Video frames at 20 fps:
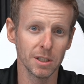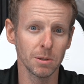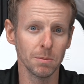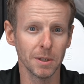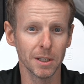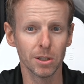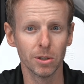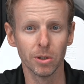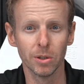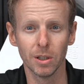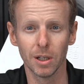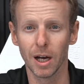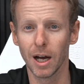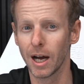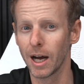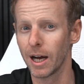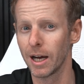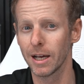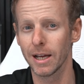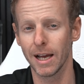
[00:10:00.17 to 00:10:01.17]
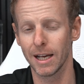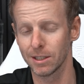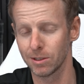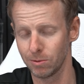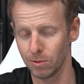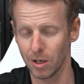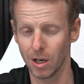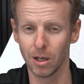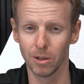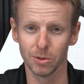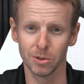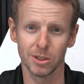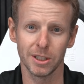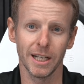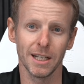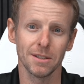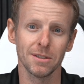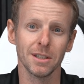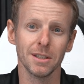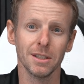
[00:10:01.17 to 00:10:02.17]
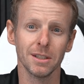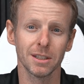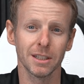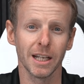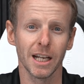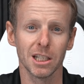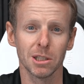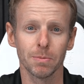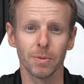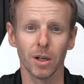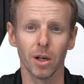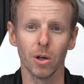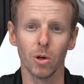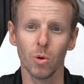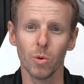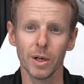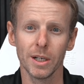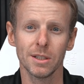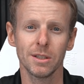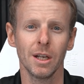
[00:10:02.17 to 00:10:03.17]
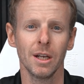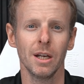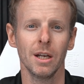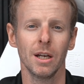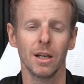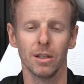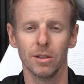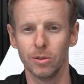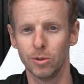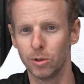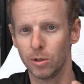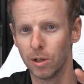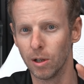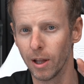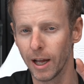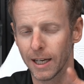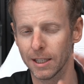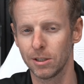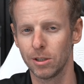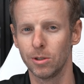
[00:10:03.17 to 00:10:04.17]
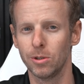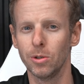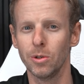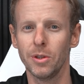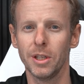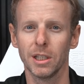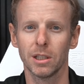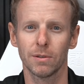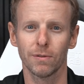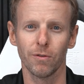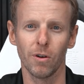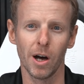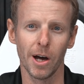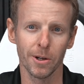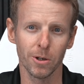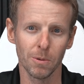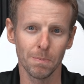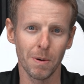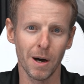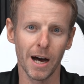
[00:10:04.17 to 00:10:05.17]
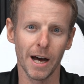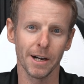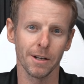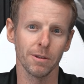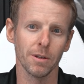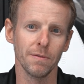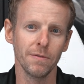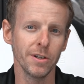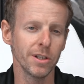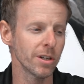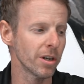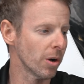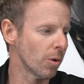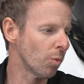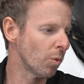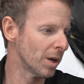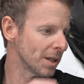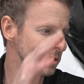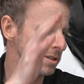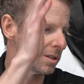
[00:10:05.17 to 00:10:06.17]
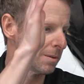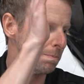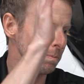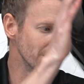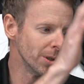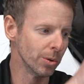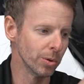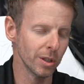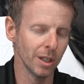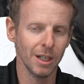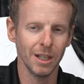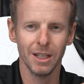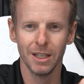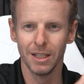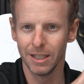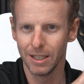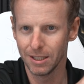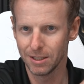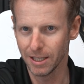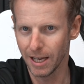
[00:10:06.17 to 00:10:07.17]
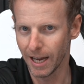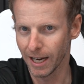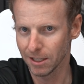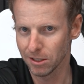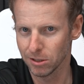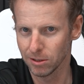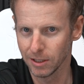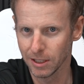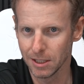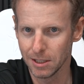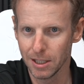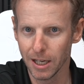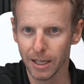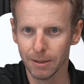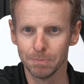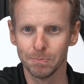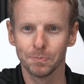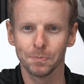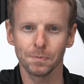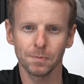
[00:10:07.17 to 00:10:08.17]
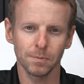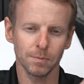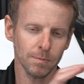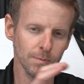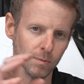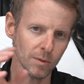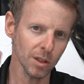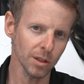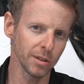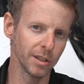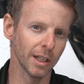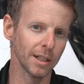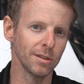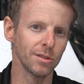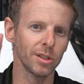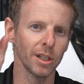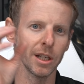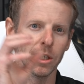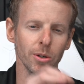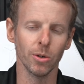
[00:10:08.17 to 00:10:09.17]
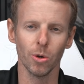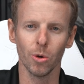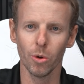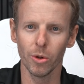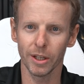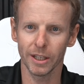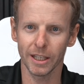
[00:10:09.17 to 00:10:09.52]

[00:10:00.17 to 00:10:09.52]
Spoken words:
to be good as I was testing this case, but I always like to do this final part of the video once the build is actually done. You can see all the